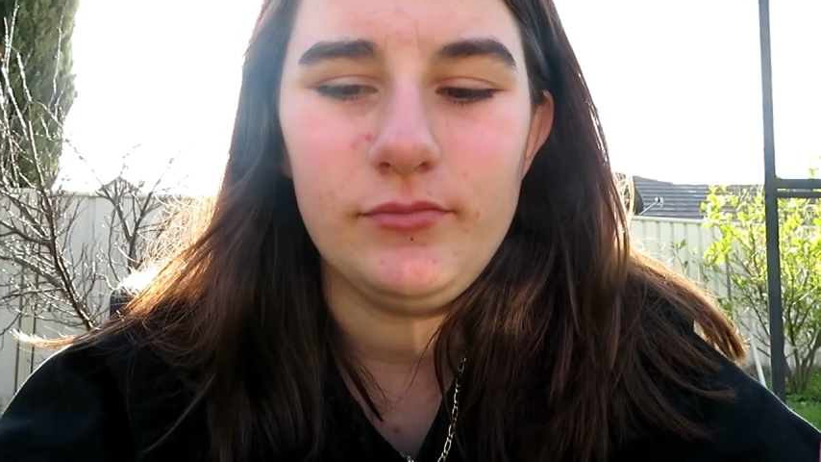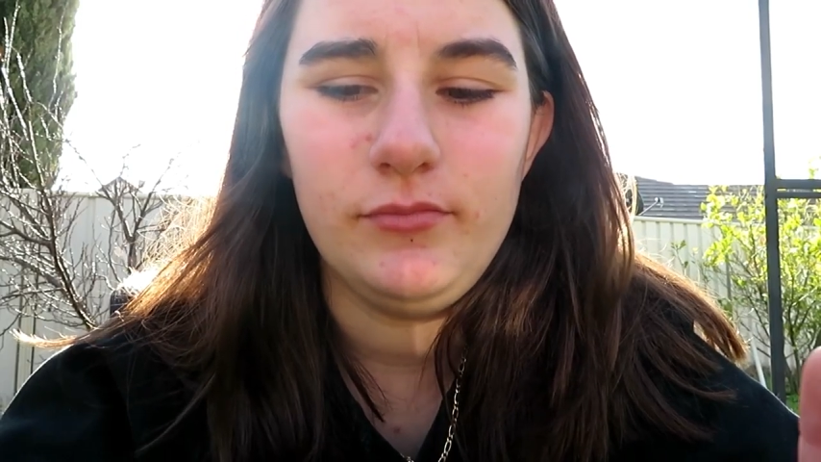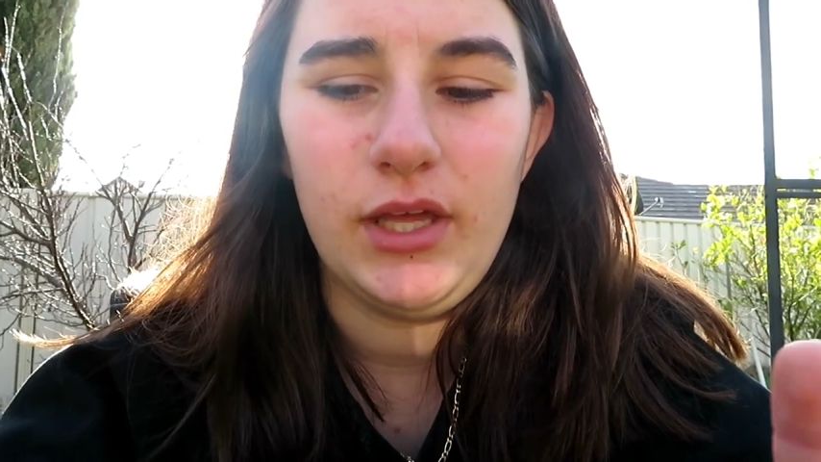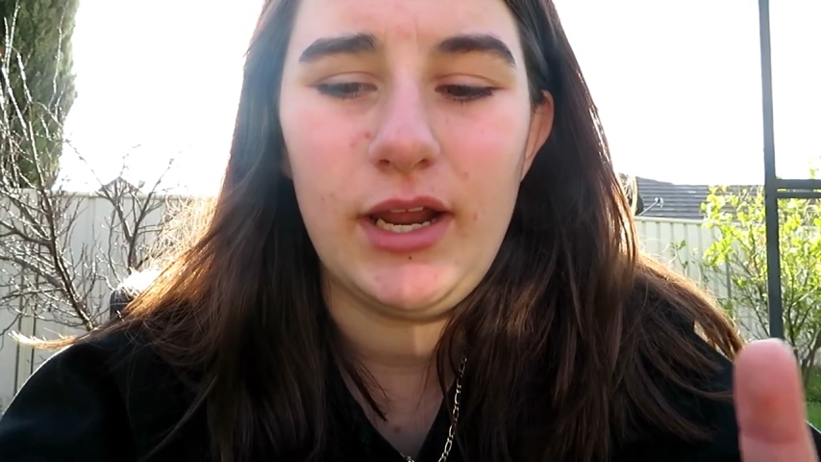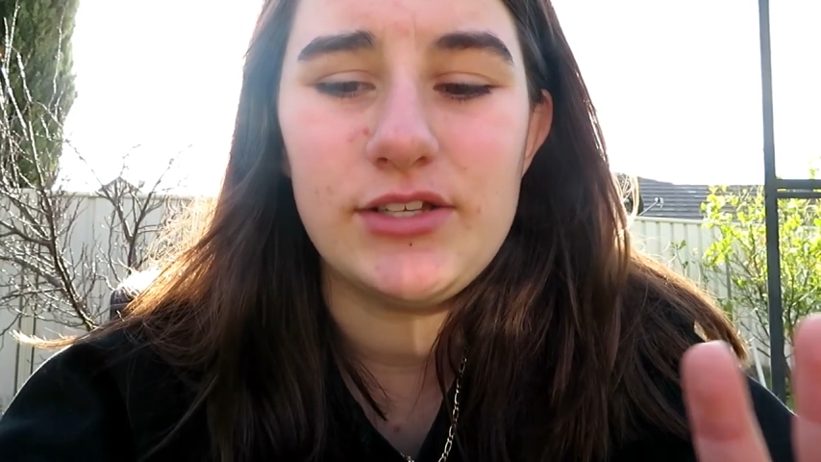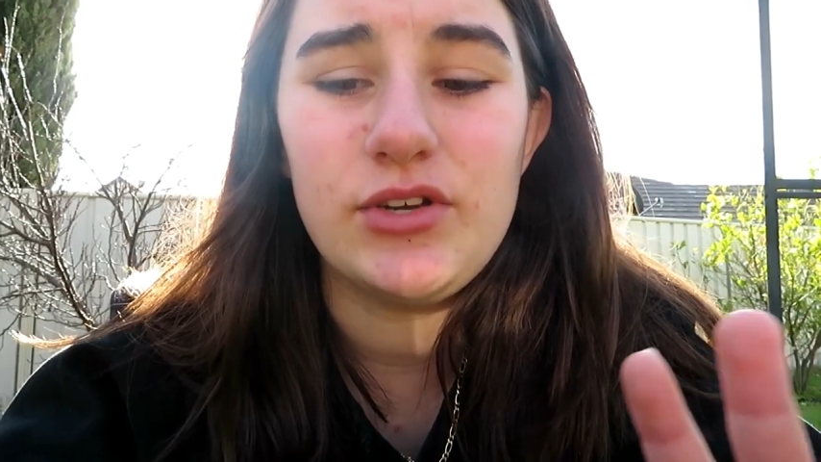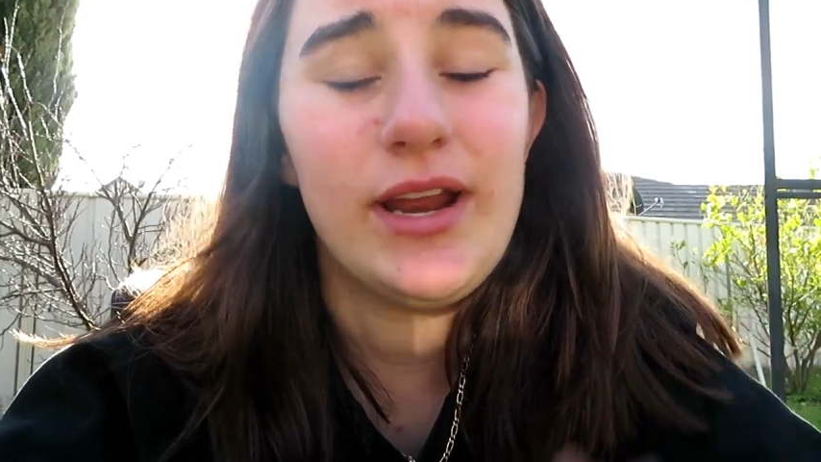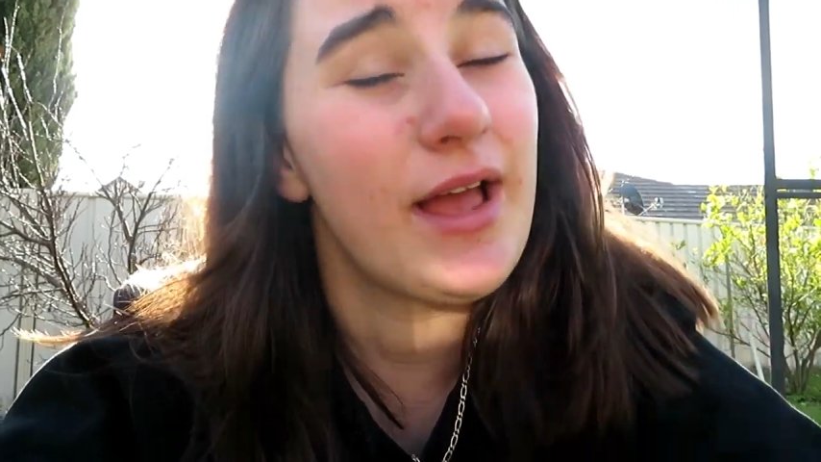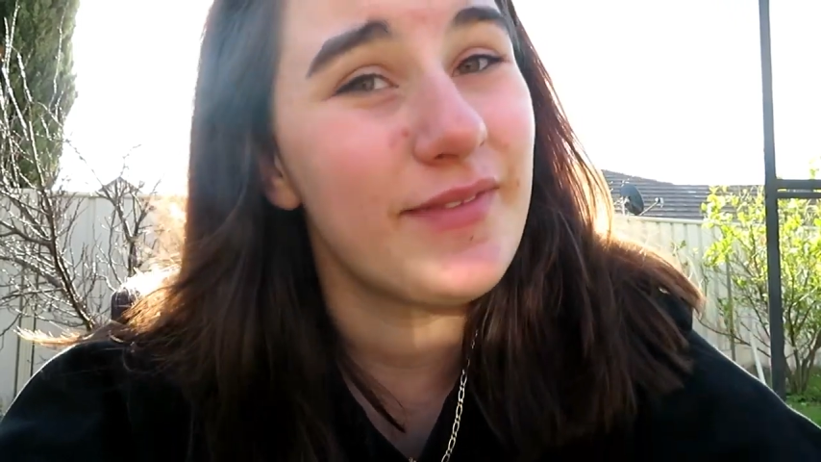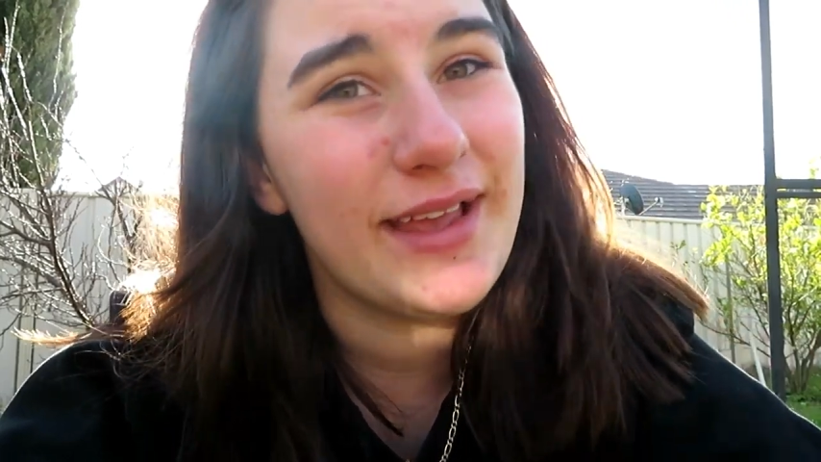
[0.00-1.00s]
but I do
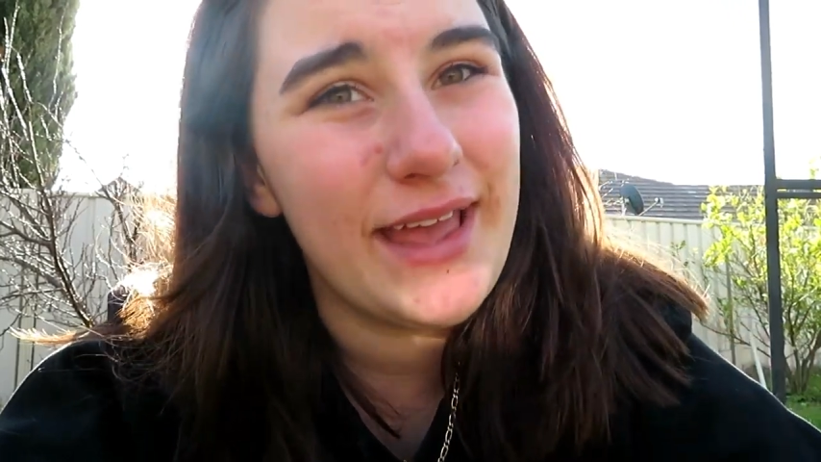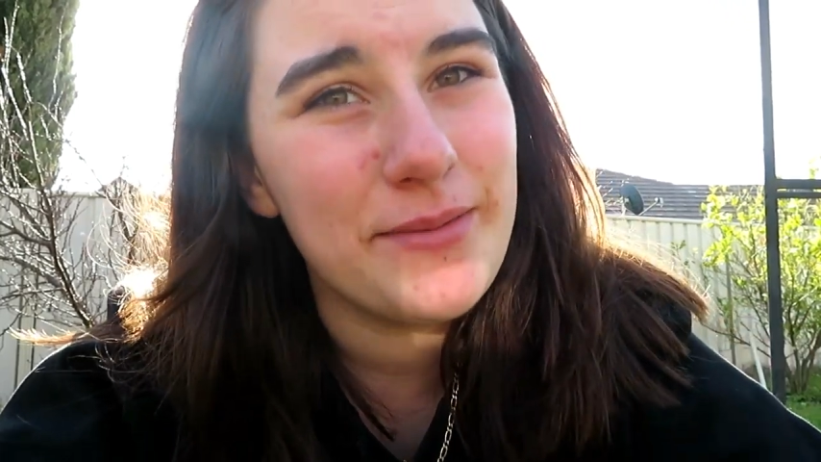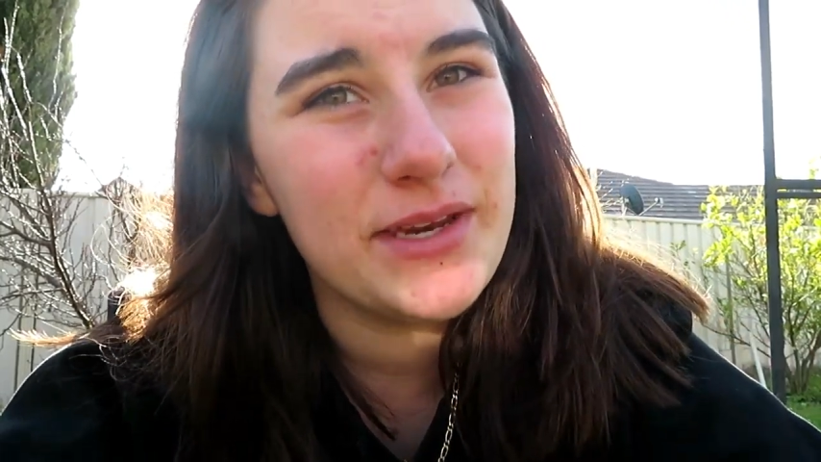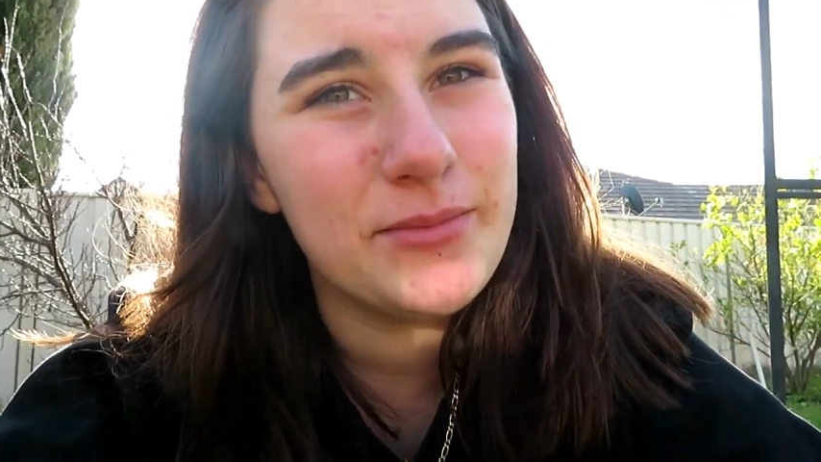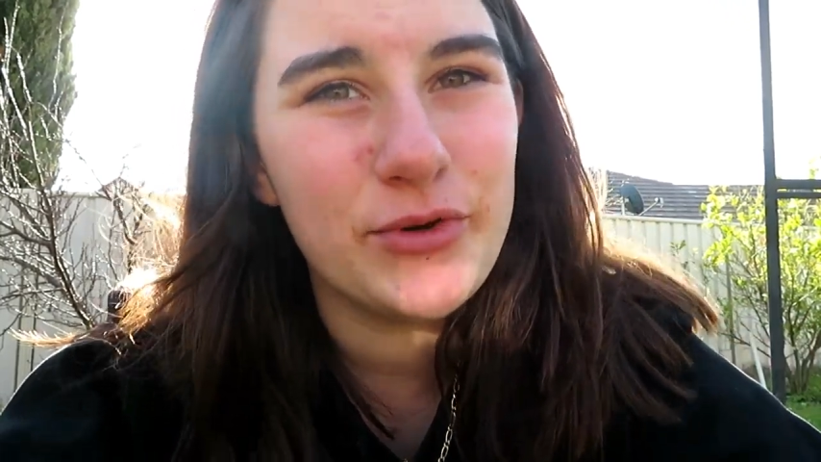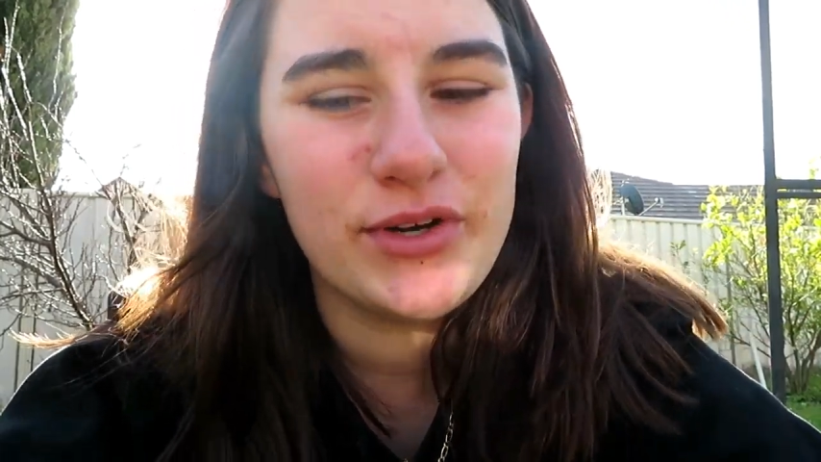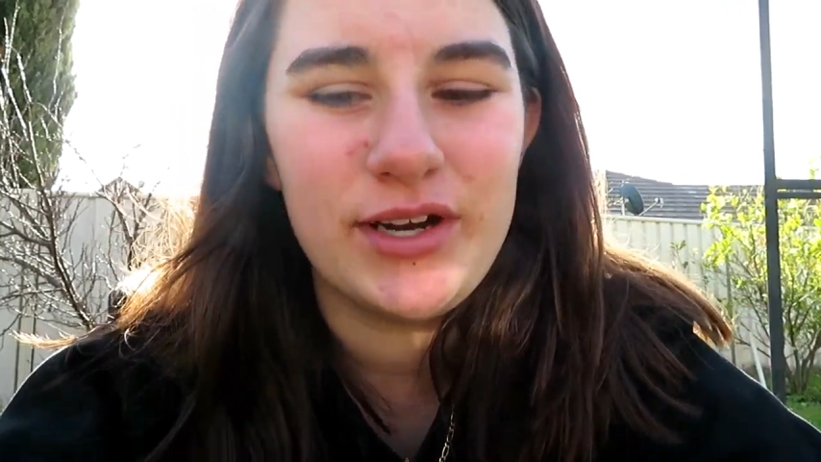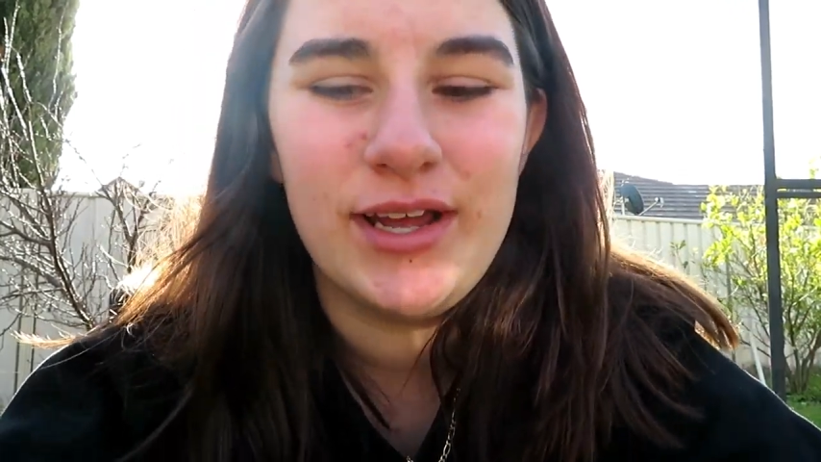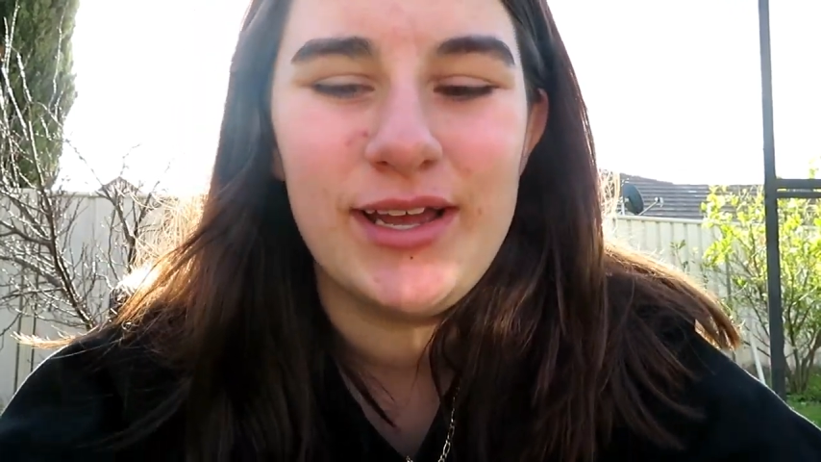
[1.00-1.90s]
not have that game anymore.